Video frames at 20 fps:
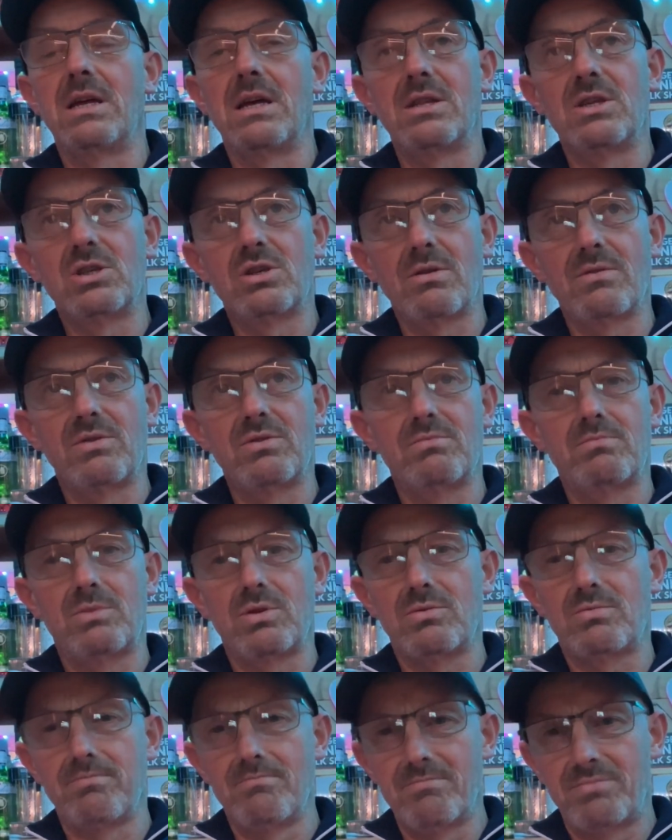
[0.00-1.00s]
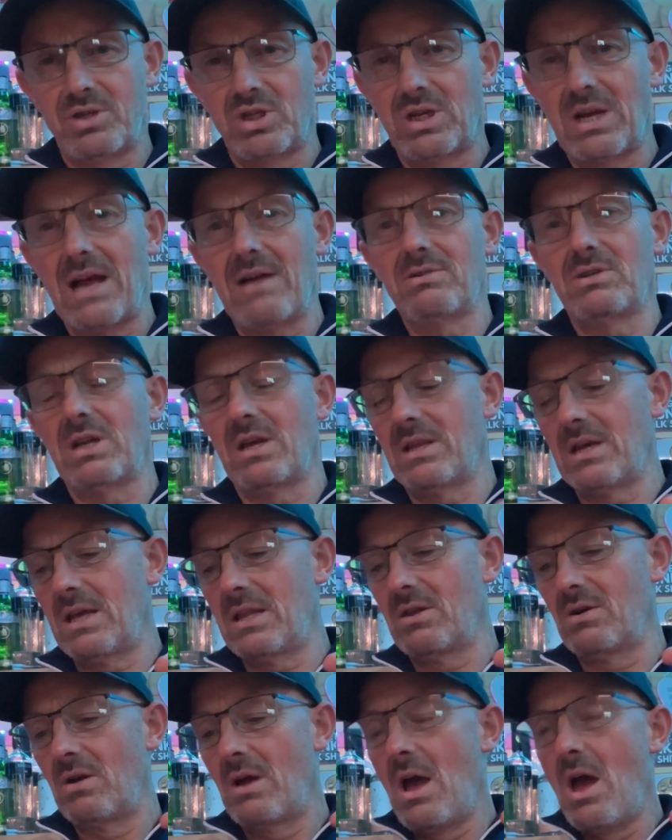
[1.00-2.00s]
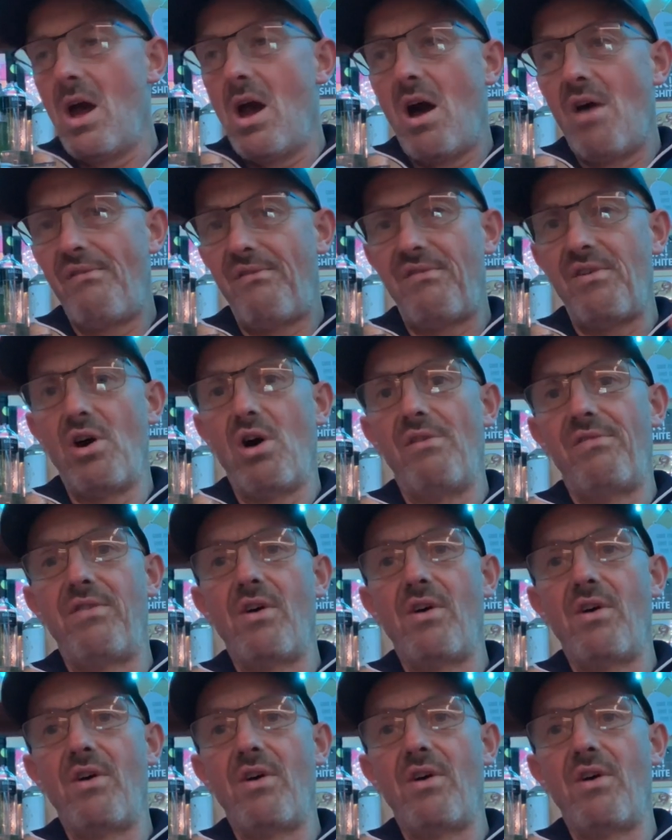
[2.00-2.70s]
There's stouts out there that are far